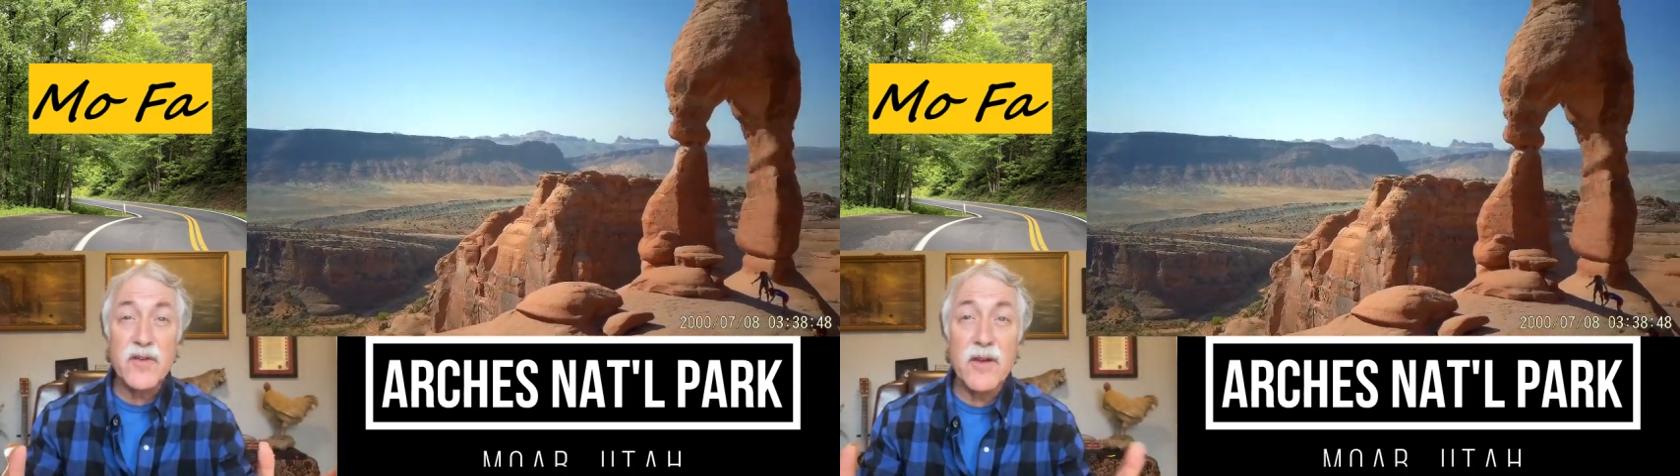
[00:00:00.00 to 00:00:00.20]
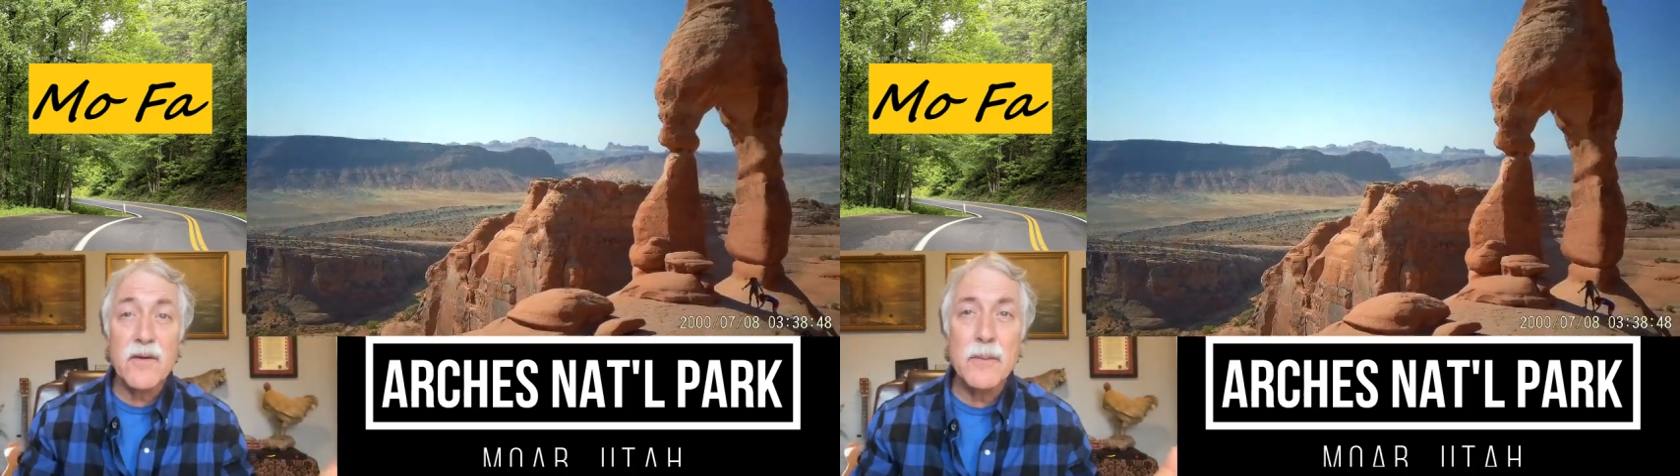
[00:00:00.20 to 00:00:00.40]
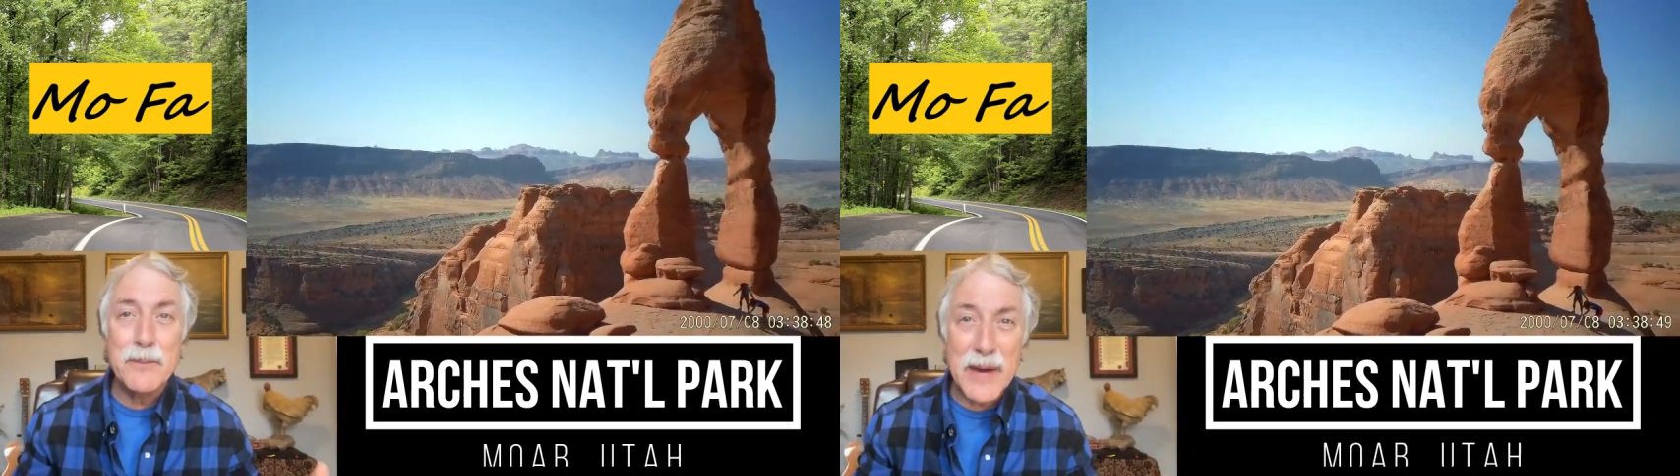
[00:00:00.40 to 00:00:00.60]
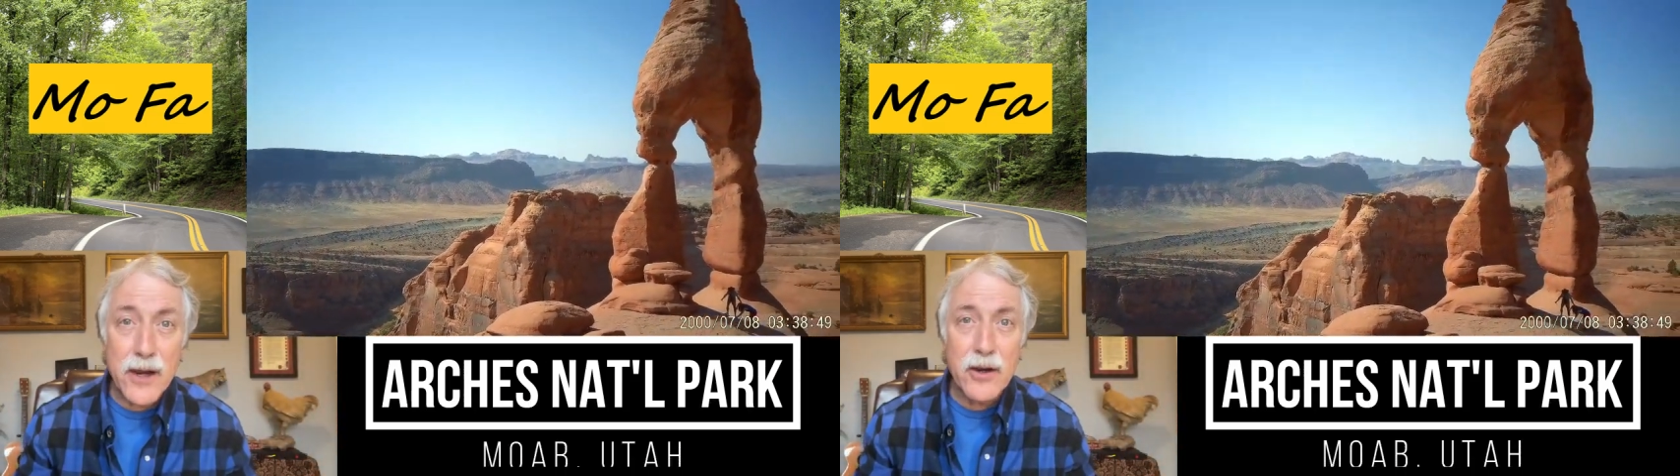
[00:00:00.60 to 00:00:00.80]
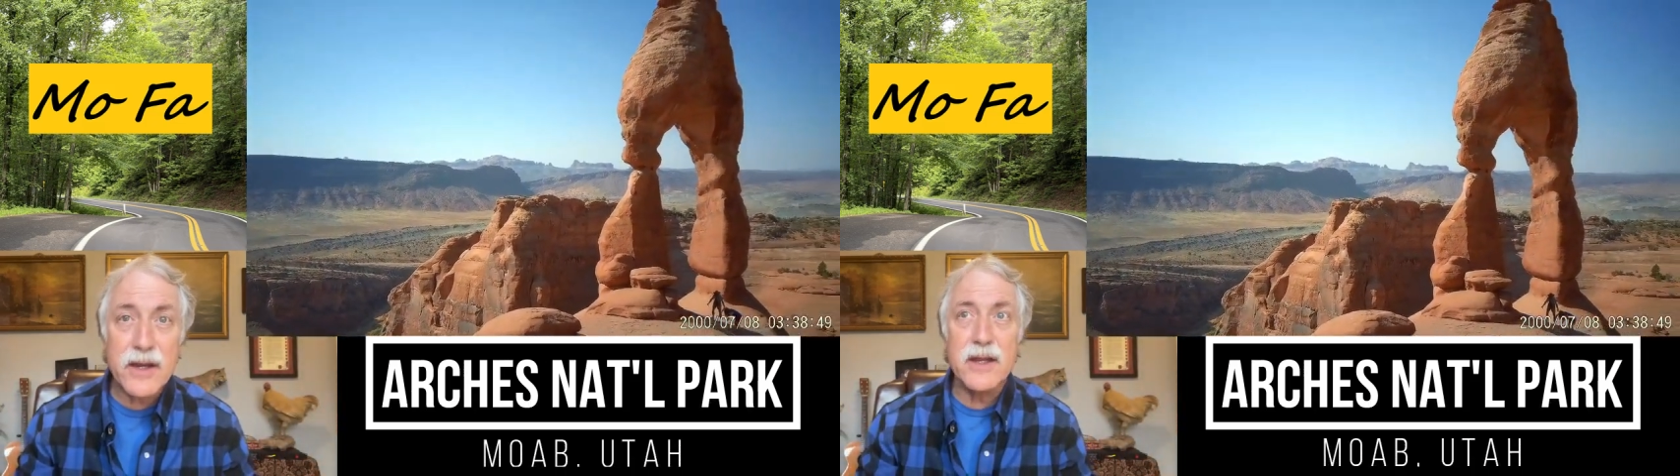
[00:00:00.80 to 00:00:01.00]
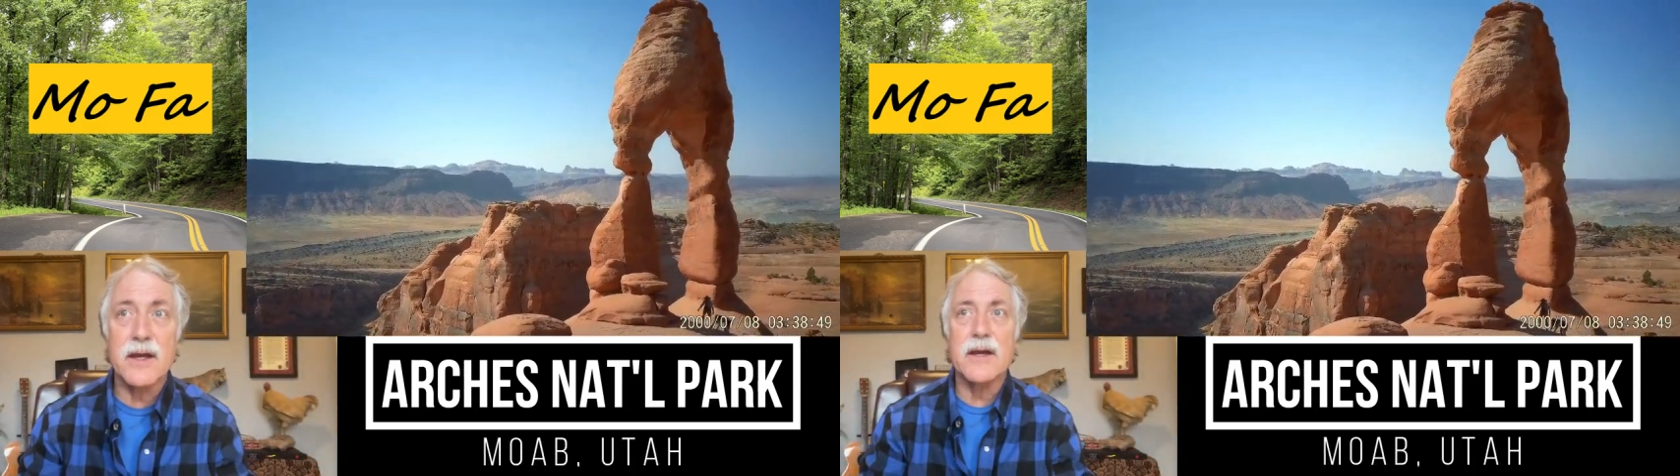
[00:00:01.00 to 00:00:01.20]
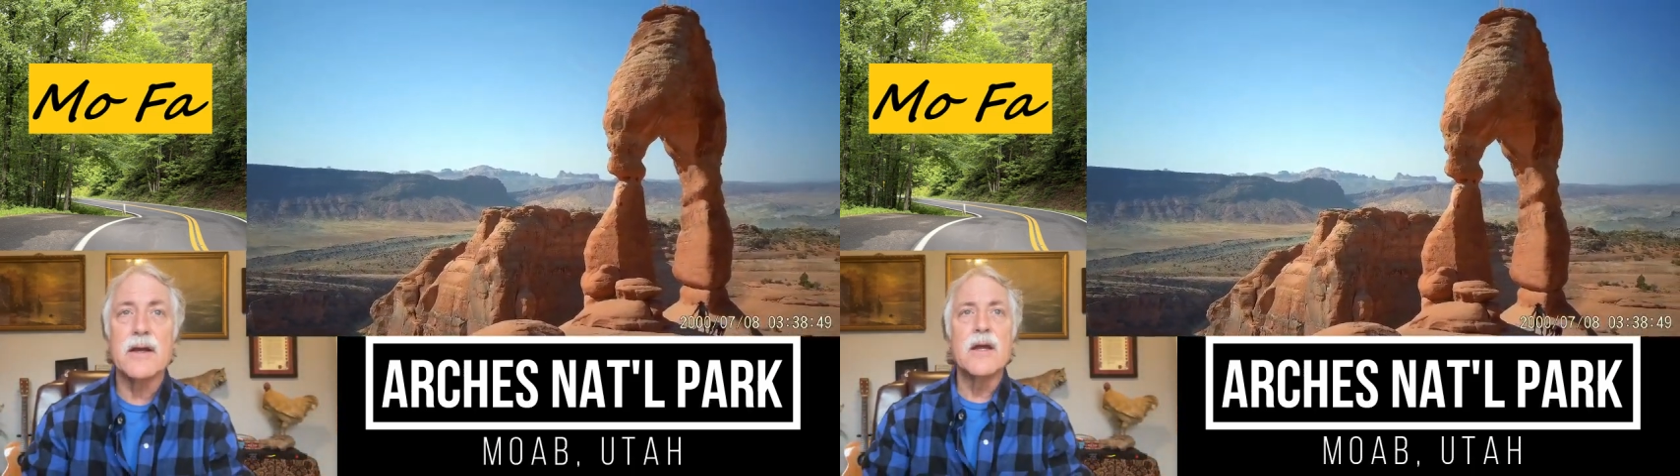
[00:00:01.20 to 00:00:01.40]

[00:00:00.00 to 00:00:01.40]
of America.